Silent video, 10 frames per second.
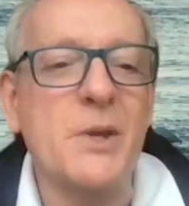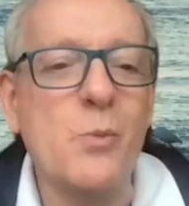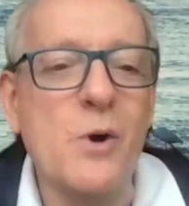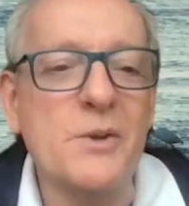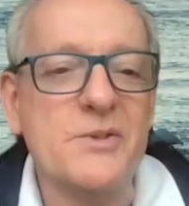They
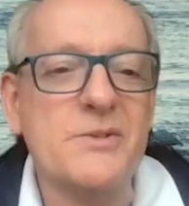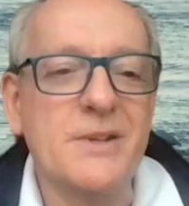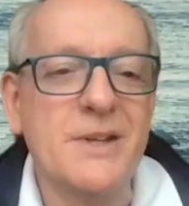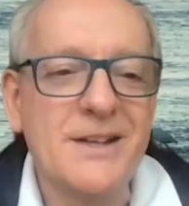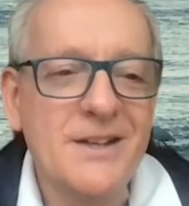want
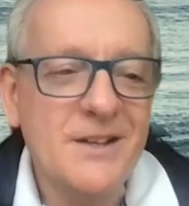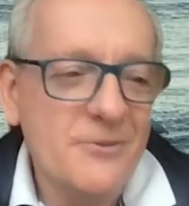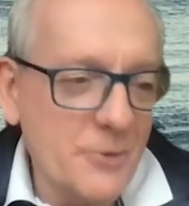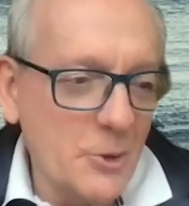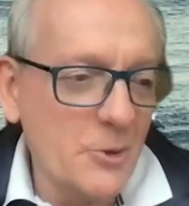
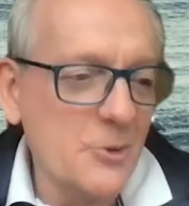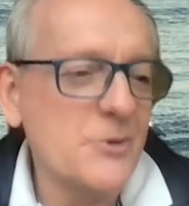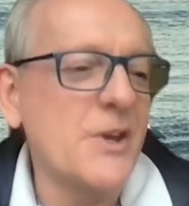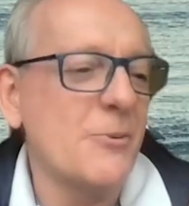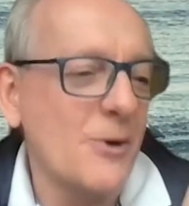food,
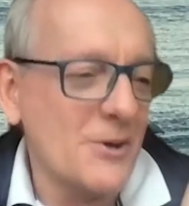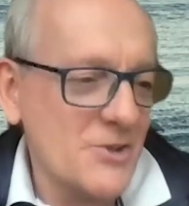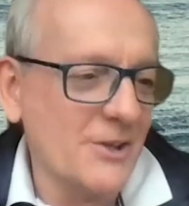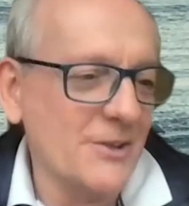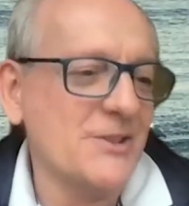they want
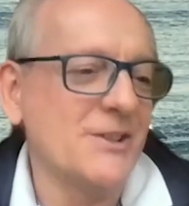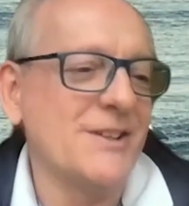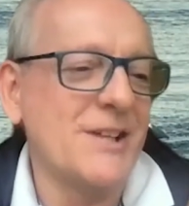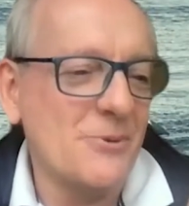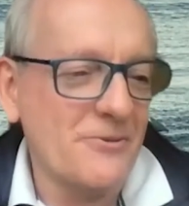shelter,
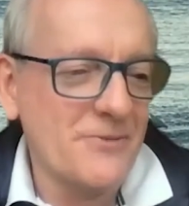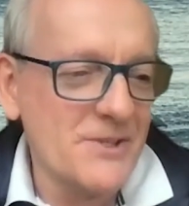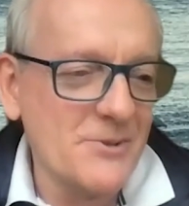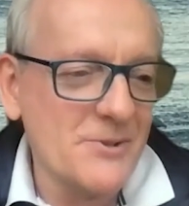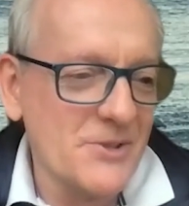they want
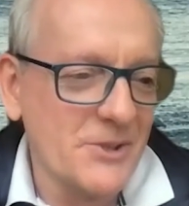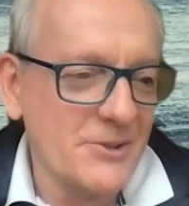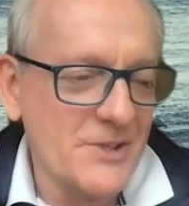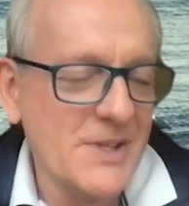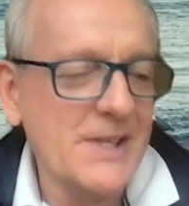physical
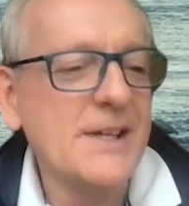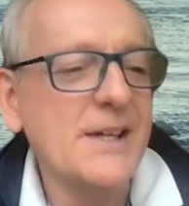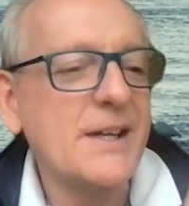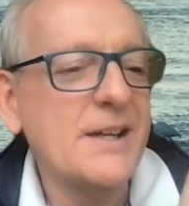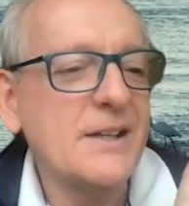security.
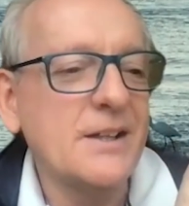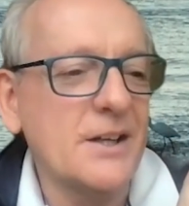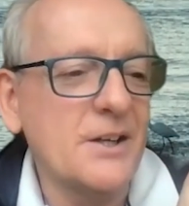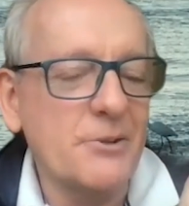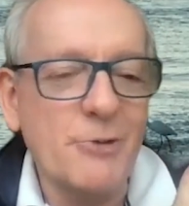
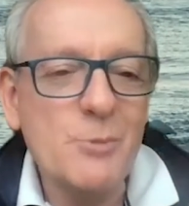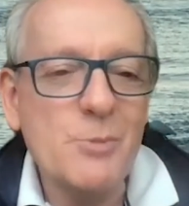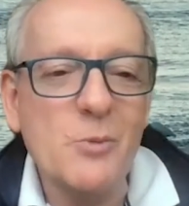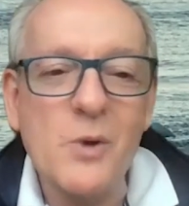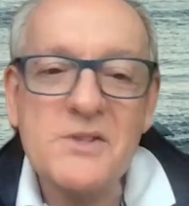The
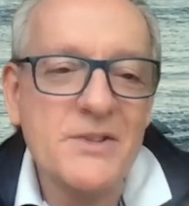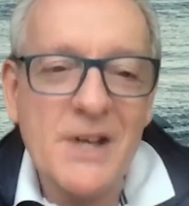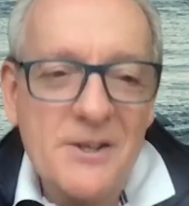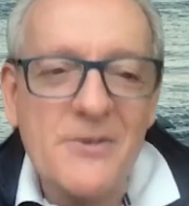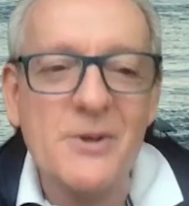robot wants
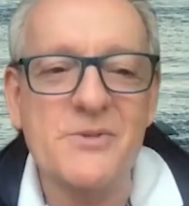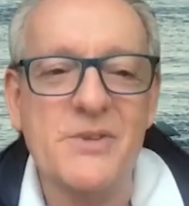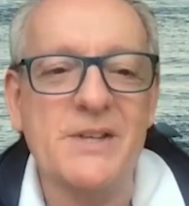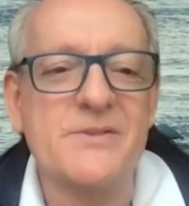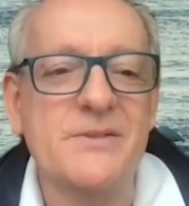none of those
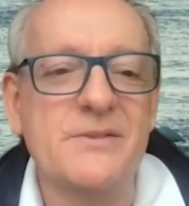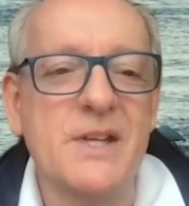things.